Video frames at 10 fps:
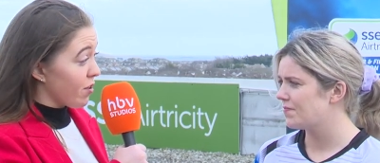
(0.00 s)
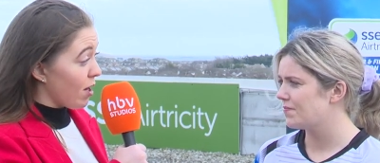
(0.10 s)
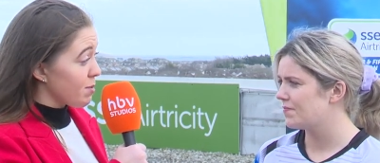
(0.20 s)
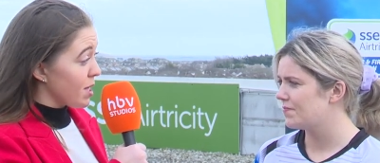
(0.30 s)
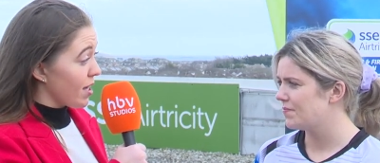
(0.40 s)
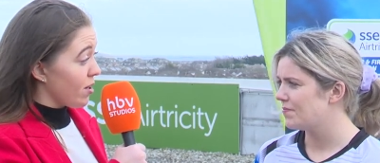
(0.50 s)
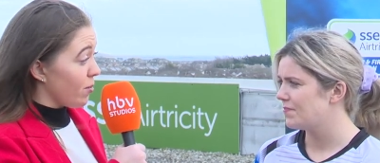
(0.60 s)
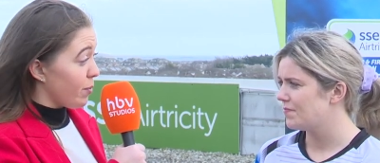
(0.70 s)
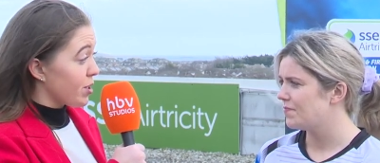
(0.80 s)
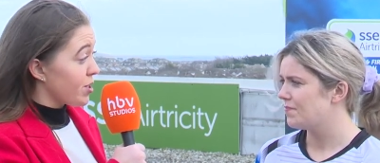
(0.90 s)
Speaker 1: from Sligo,
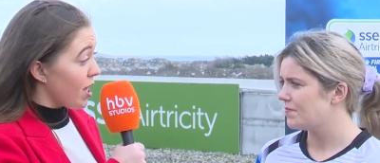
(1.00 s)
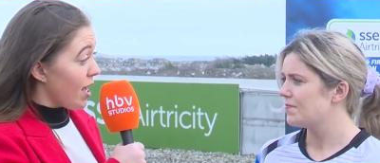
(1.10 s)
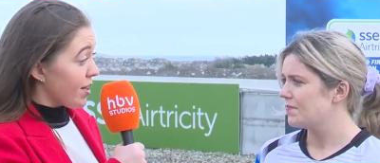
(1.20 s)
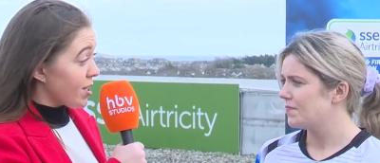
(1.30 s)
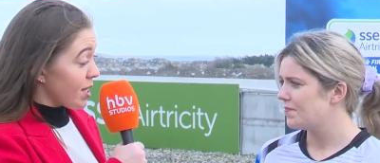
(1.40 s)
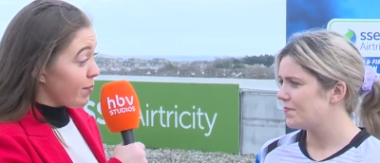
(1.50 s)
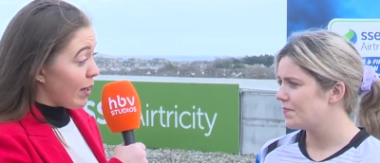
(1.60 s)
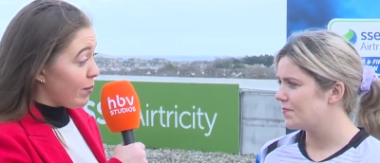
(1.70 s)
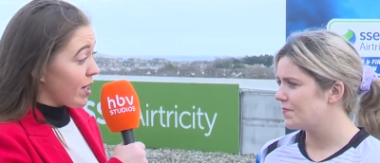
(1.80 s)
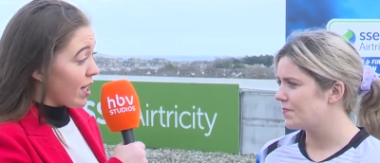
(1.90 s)
but they're still
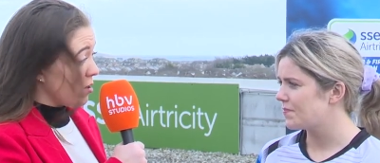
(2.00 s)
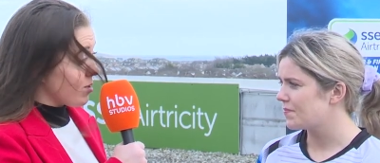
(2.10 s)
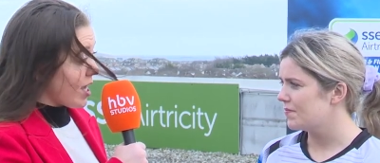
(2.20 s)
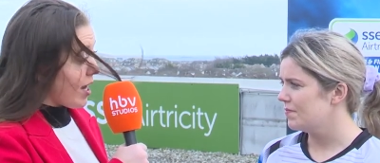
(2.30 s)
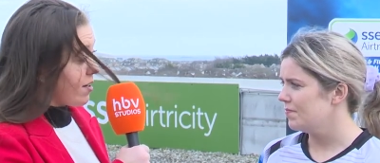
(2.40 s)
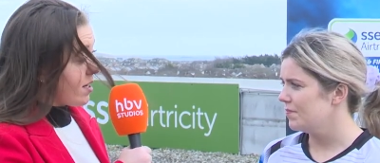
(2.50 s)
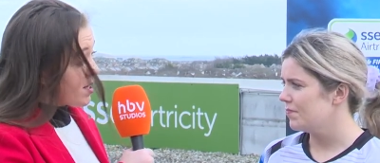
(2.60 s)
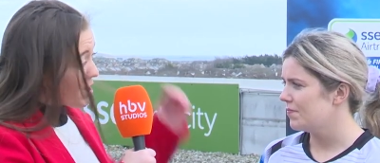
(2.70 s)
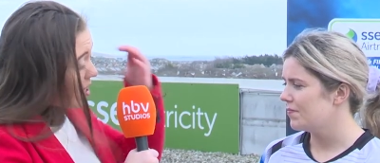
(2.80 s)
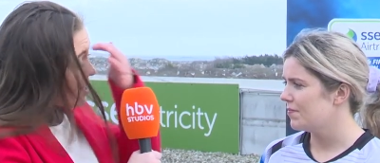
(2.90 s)
playing with Lone Town, and
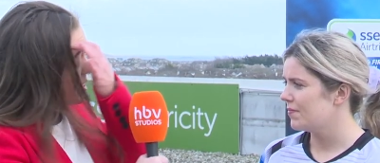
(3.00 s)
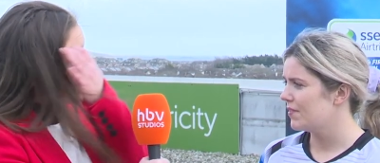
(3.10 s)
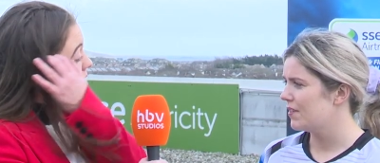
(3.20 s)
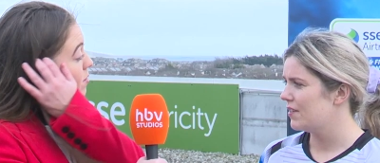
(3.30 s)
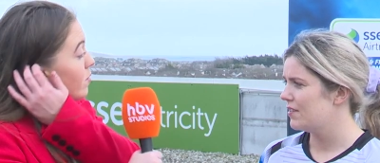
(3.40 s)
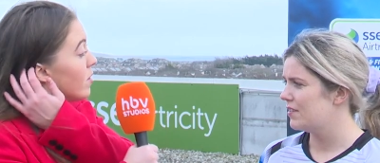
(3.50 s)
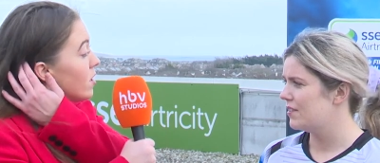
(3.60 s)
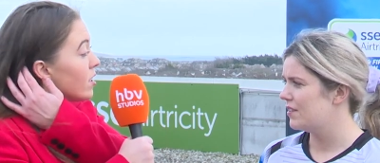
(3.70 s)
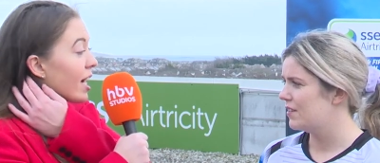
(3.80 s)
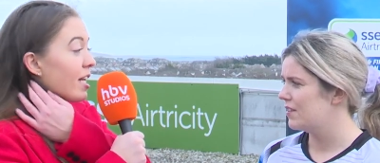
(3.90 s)
it's great to see them
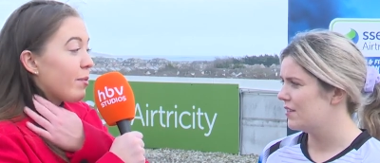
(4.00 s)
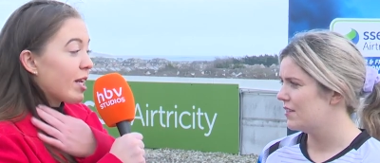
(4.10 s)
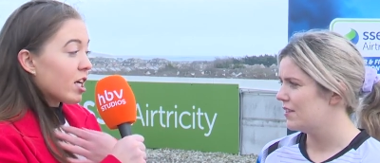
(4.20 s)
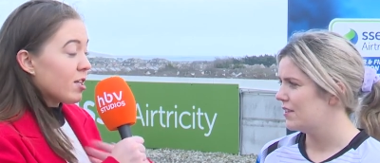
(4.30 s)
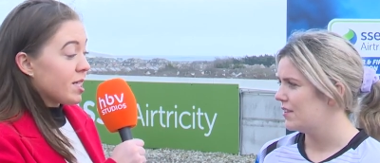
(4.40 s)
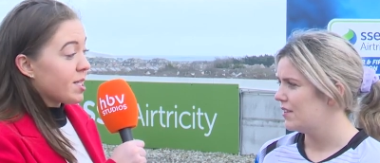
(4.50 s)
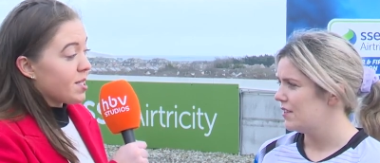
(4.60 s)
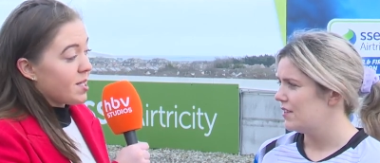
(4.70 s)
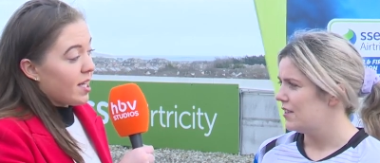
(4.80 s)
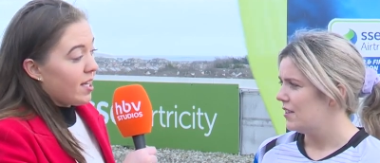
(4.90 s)
getting a bit of
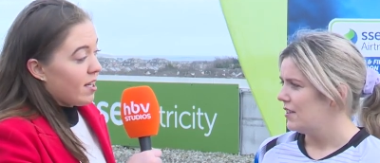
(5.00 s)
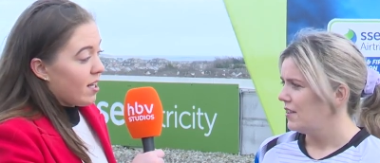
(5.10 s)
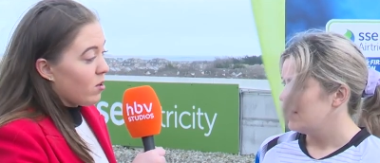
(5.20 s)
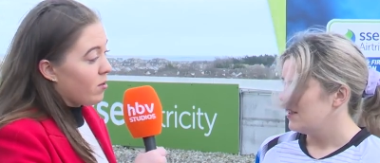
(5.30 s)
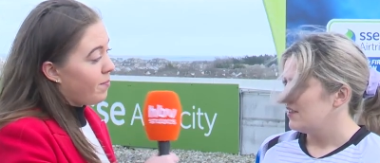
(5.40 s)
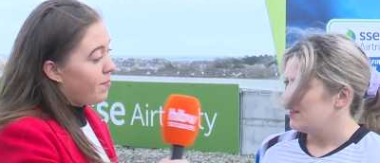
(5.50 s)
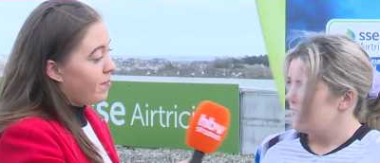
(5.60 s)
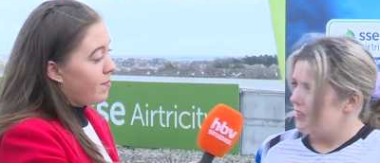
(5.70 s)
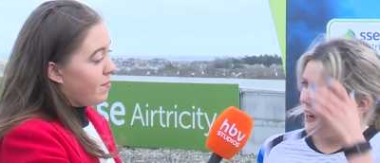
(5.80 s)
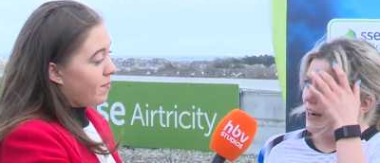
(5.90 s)
consistency in Athlone.
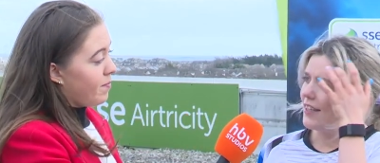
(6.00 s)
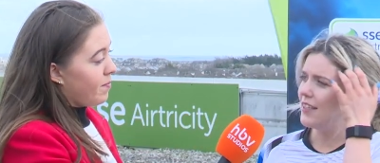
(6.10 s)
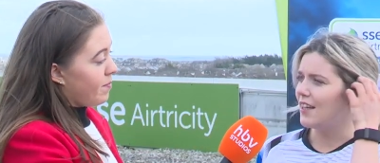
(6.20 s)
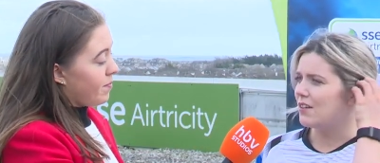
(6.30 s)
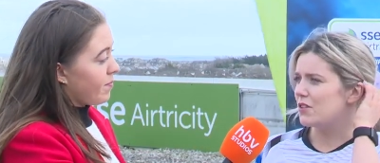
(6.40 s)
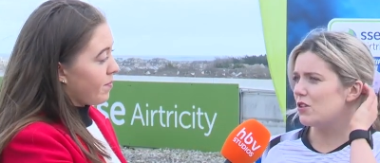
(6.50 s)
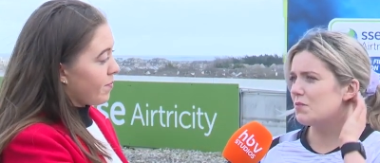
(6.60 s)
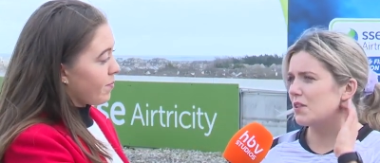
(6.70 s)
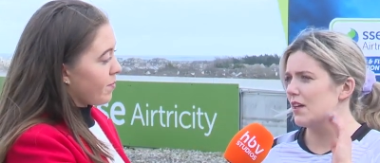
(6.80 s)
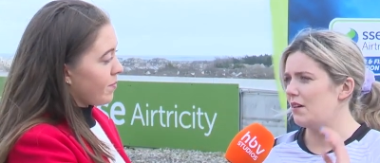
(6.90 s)
Speaker 2: Yeah, I think that was
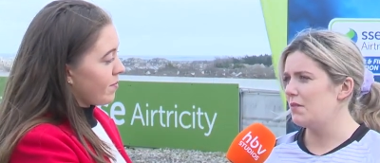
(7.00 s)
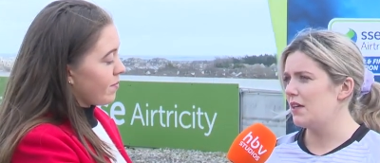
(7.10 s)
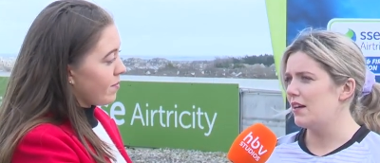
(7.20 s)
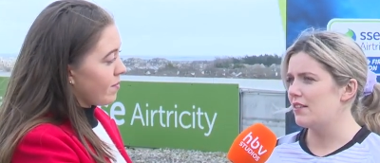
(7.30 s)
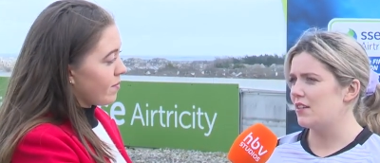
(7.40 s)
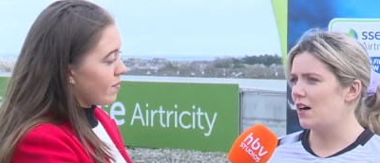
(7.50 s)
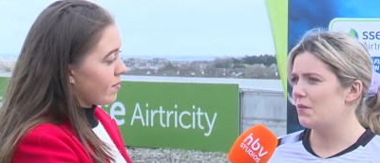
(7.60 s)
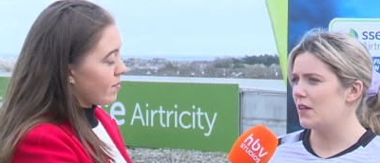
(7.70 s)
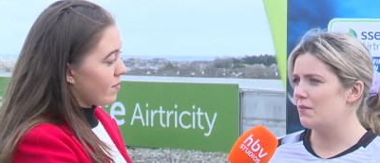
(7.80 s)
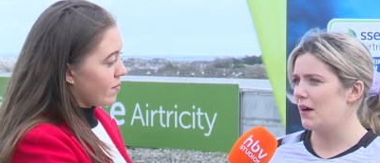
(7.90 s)
something that me and
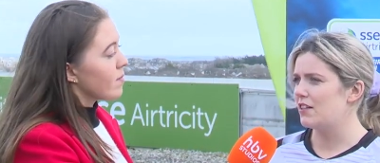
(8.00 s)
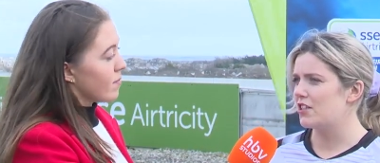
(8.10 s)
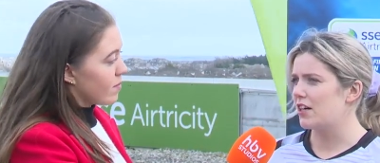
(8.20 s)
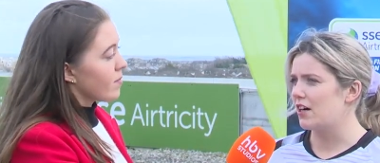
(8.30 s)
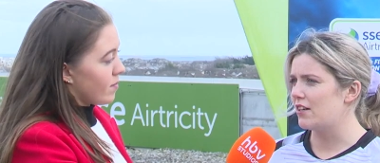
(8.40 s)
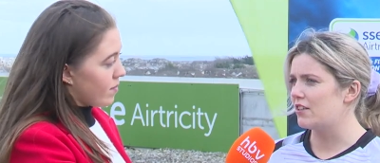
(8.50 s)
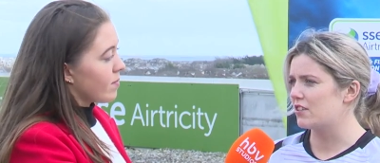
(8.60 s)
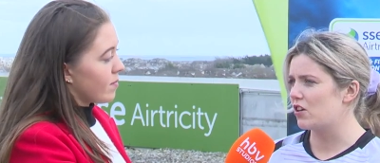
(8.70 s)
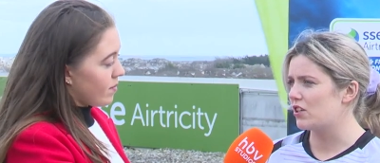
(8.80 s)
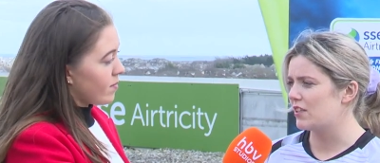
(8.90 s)
Tommy, the manager, kind of
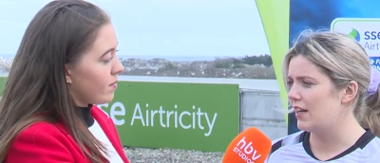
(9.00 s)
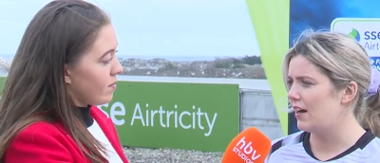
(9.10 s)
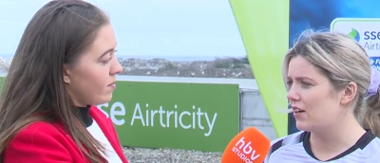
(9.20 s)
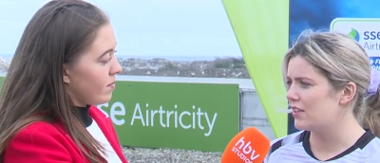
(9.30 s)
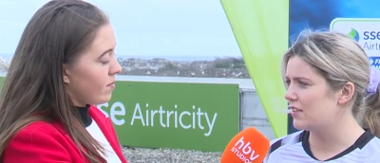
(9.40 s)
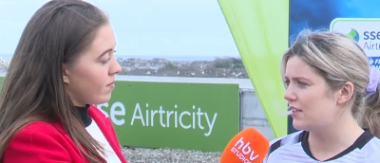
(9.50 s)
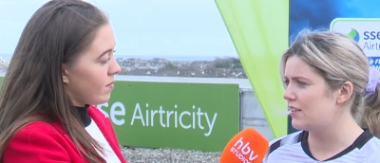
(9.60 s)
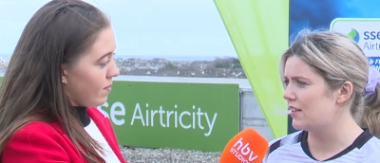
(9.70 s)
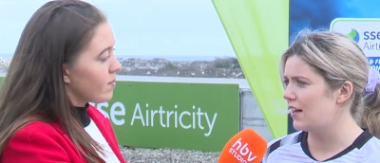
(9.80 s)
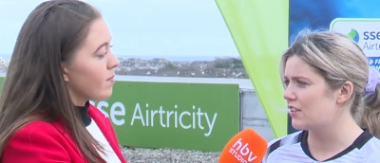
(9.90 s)
discussed late on
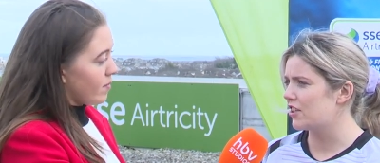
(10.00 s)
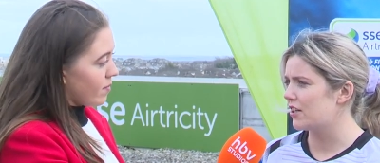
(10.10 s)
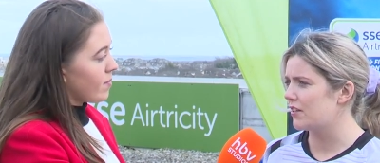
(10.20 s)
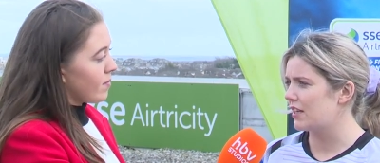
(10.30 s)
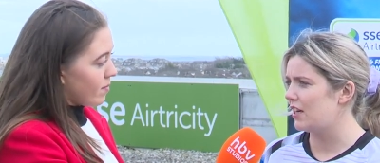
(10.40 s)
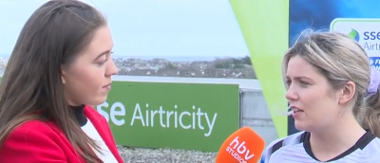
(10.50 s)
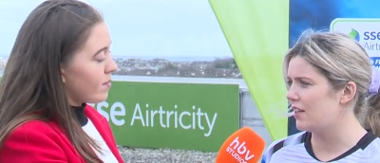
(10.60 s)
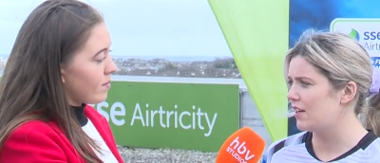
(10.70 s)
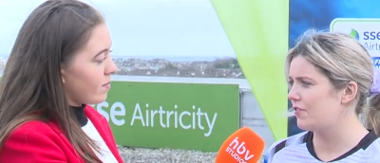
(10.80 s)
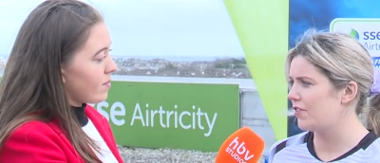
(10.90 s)
season last year. The key
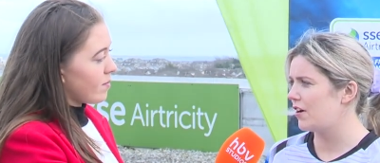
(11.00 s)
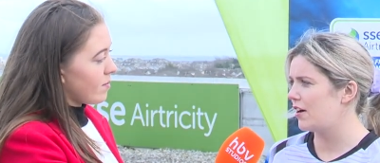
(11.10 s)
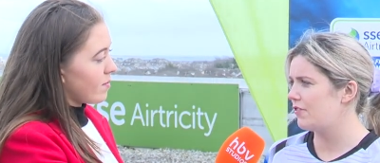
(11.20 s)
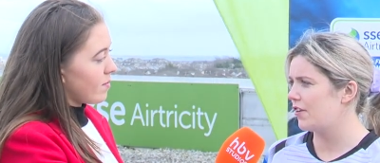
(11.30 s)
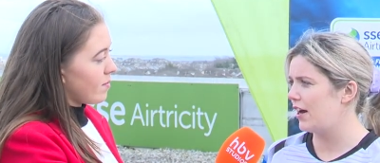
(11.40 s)
thing for for